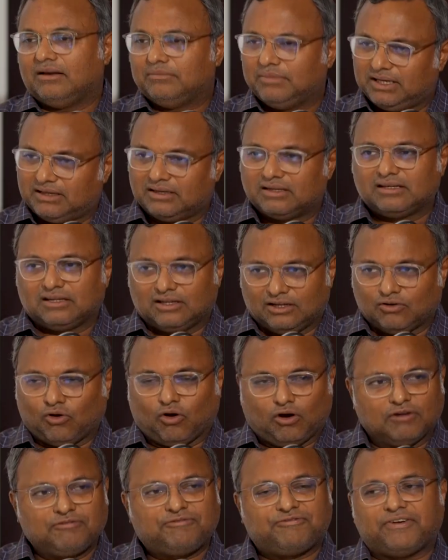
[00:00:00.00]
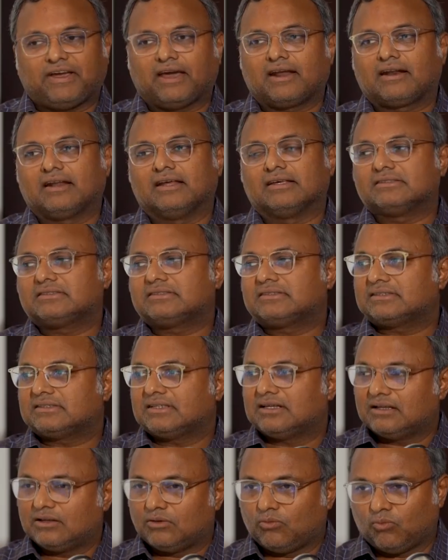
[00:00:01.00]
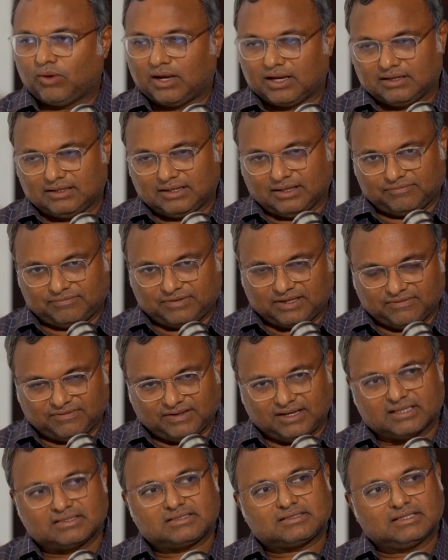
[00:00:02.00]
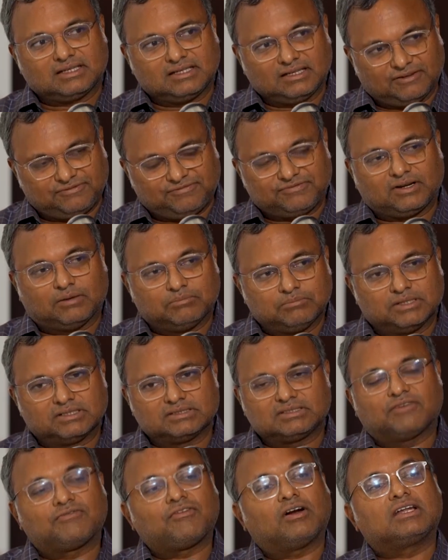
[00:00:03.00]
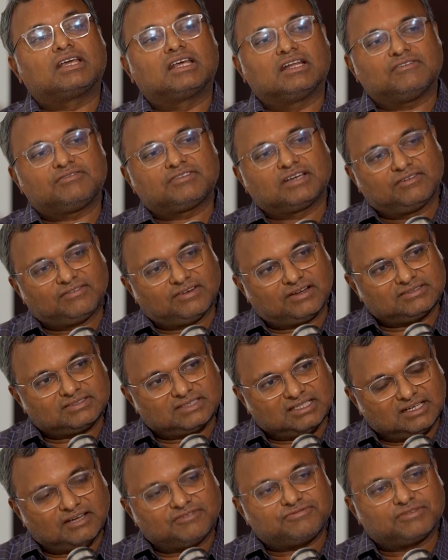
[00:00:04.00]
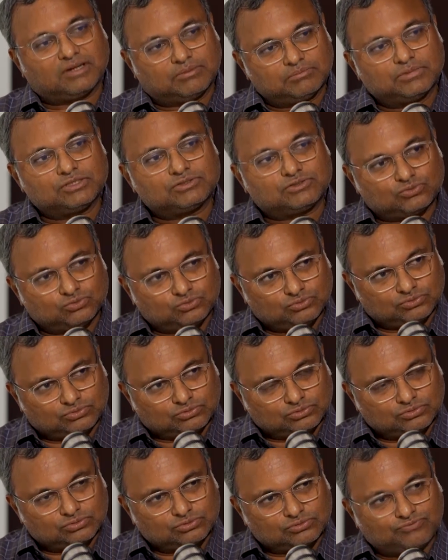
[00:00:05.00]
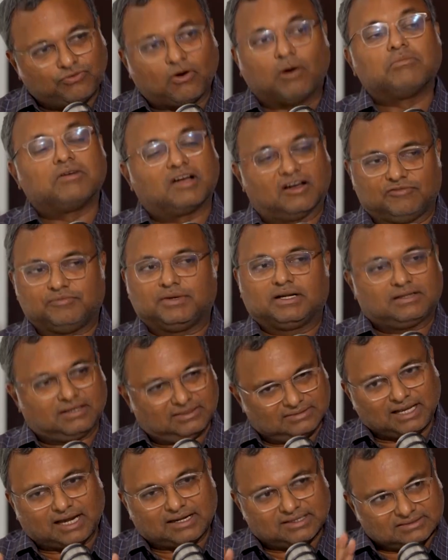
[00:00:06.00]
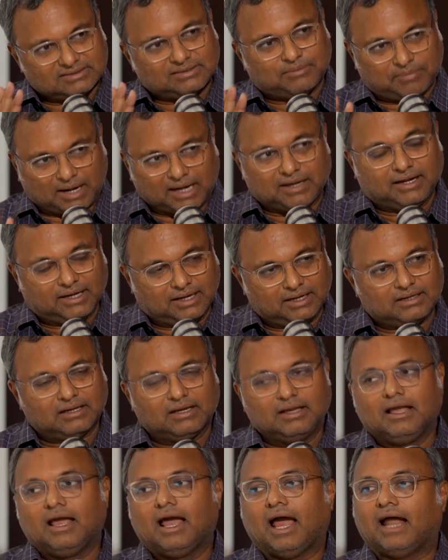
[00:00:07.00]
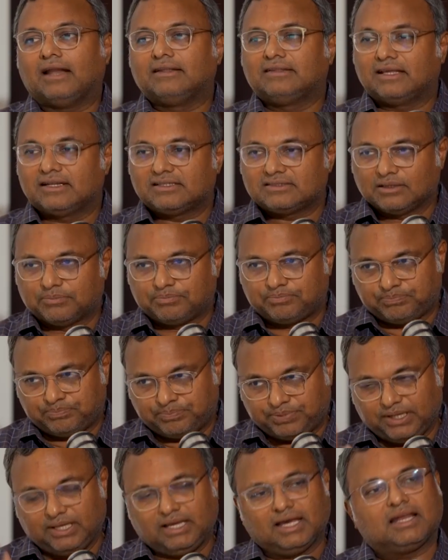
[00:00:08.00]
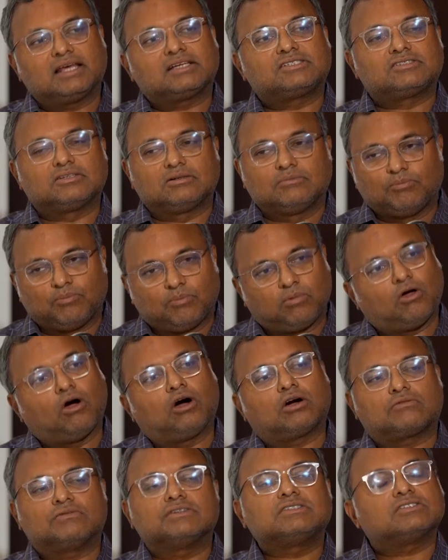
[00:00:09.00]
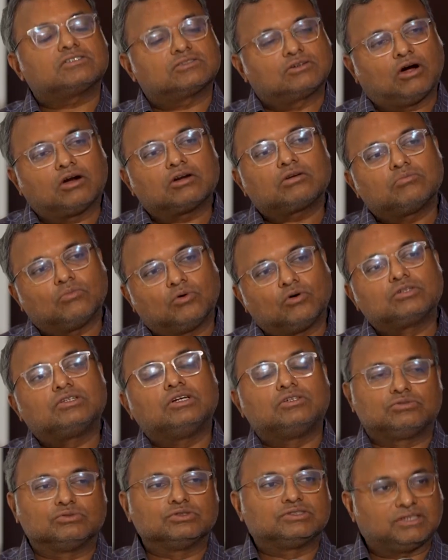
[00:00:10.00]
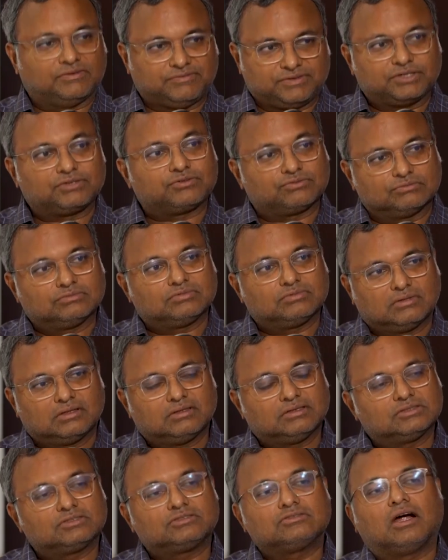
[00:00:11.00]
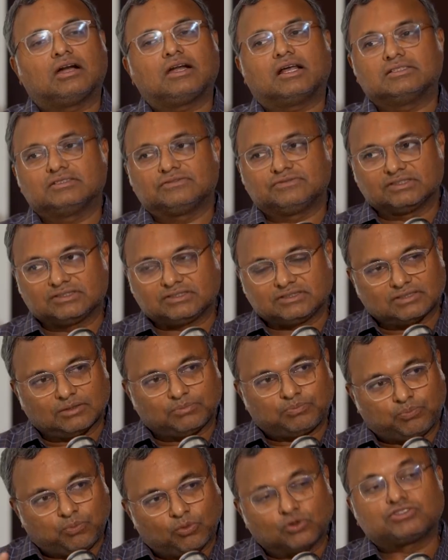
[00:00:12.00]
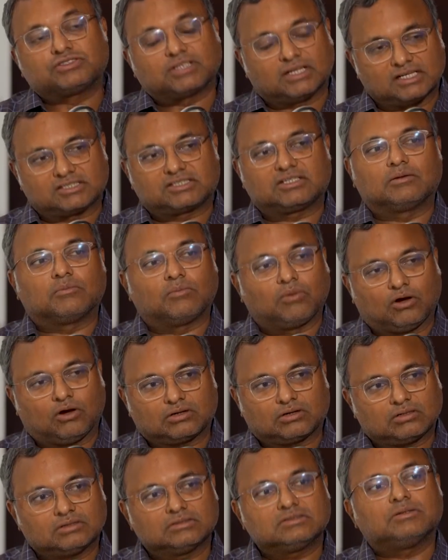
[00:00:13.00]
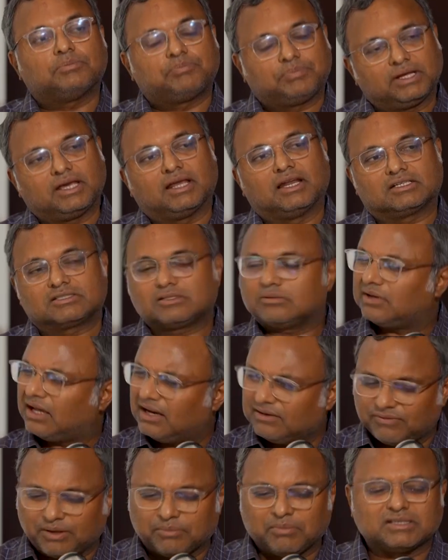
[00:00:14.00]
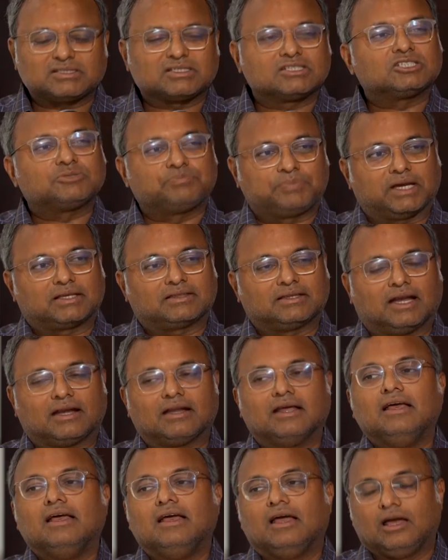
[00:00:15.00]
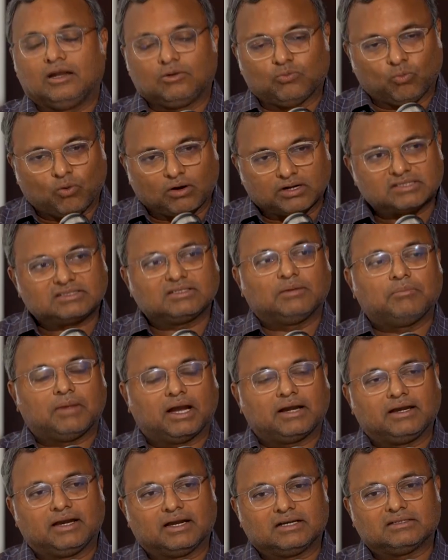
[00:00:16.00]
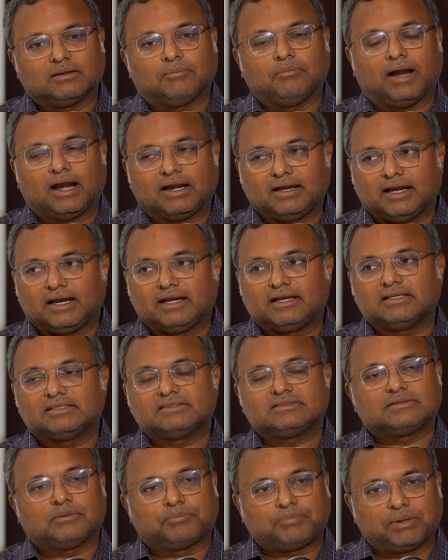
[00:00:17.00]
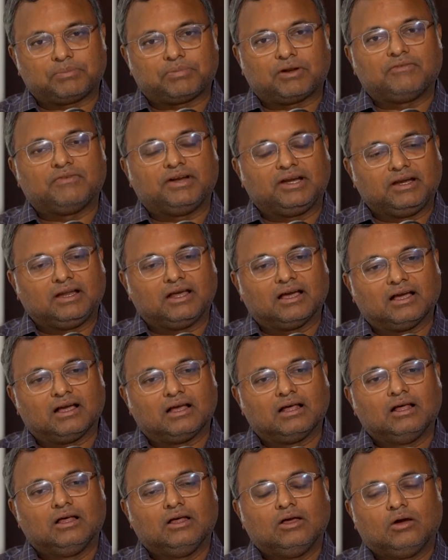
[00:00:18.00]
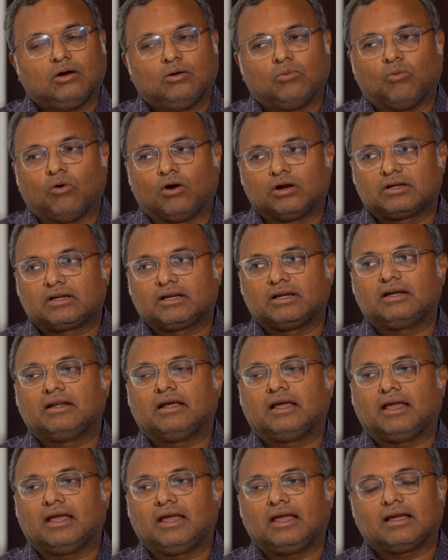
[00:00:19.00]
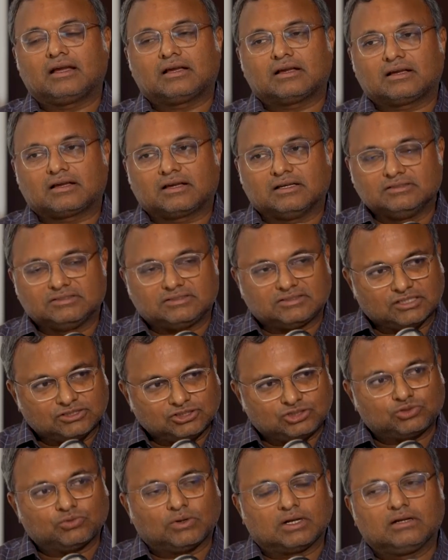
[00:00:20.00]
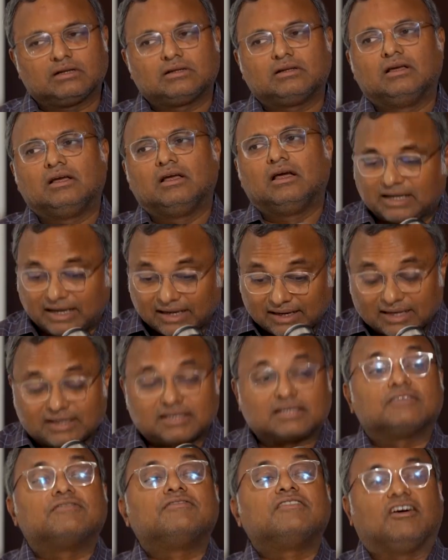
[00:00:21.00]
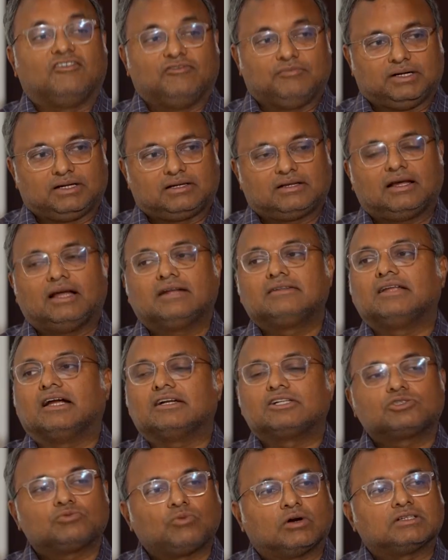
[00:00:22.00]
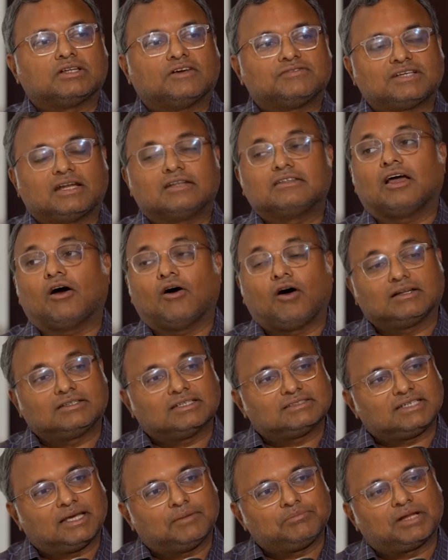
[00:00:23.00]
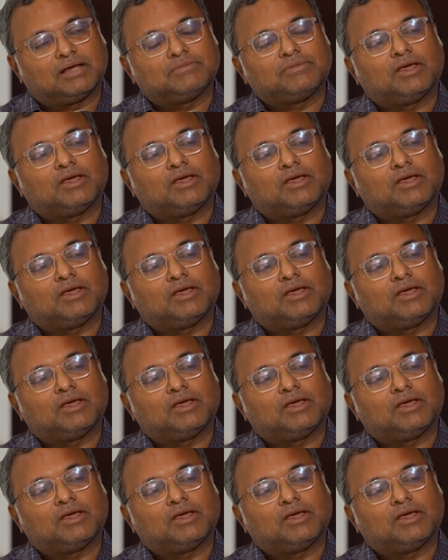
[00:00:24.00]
mean, in all fairness, while they've given us enough numbers, they've not given us enough numbers to form government. And that is the mandate. And there is a pre-election bloc which has got more than 272. It's not as if this is a post-election bloc. this is a pre-election. And we must respect that. And what is the mandate? The mandate is the people of India wanted a consensual collective government, and that is what they've said. They, at the same time, they